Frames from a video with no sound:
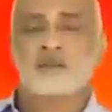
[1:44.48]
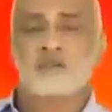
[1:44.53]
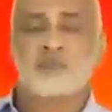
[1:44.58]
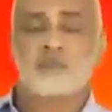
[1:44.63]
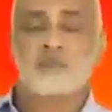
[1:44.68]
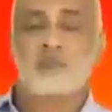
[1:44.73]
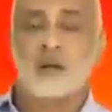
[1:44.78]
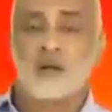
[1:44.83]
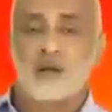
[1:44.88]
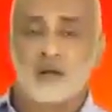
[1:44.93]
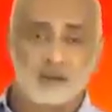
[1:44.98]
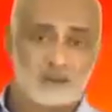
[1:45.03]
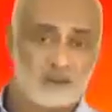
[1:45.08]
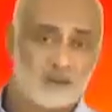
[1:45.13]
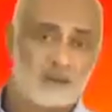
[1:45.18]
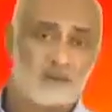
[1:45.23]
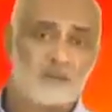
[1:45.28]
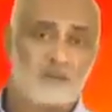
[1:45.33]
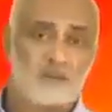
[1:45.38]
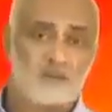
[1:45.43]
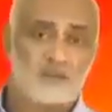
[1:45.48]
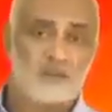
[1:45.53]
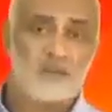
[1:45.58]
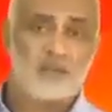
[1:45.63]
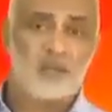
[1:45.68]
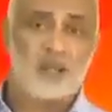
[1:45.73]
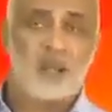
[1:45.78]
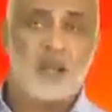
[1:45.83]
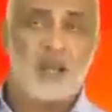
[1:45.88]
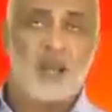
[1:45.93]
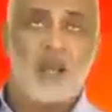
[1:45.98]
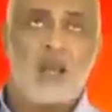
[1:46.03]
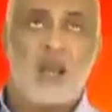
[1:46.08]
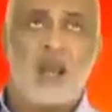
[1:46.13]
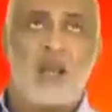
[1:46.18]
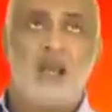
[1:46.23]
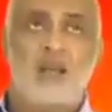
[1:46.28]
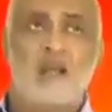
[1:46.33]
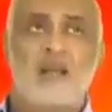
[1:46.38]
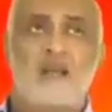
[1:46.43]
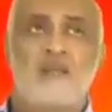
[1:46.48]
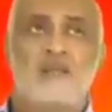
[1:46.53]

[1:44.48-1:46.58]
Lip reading: of the plants and